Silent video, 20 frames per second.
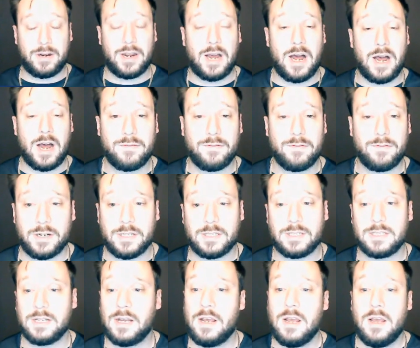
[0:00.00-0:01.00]

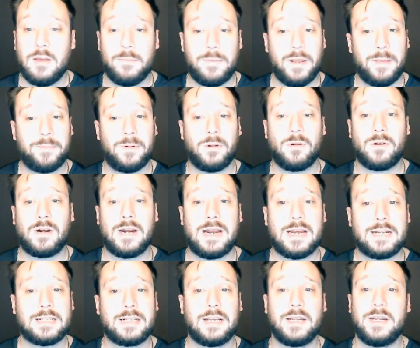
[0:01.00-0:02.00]
conference, people are
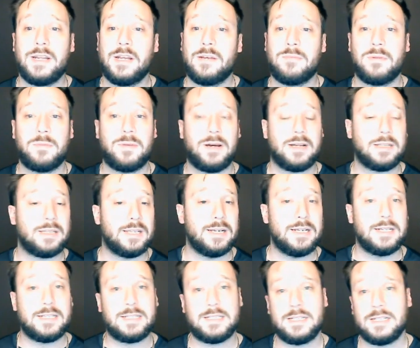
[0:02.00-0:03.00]
asking him about
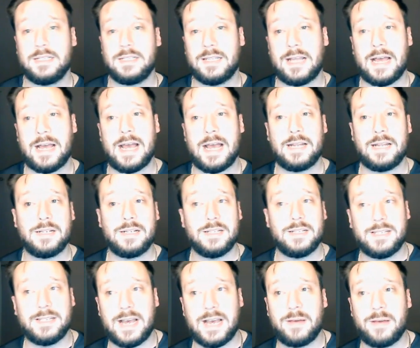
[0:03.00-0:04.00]
this and that
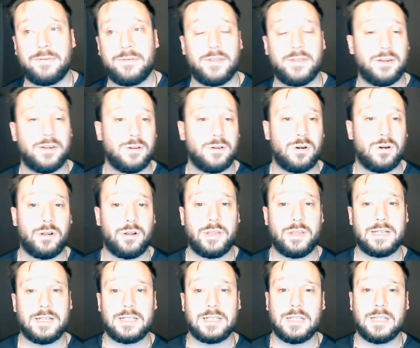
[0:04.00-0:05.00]
and depth and all
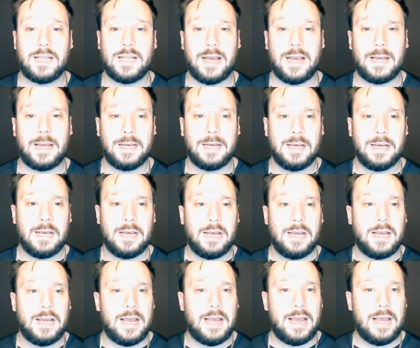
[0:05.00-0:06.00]
this and that.
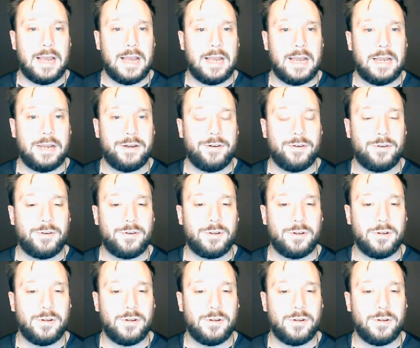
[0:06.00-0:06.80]
And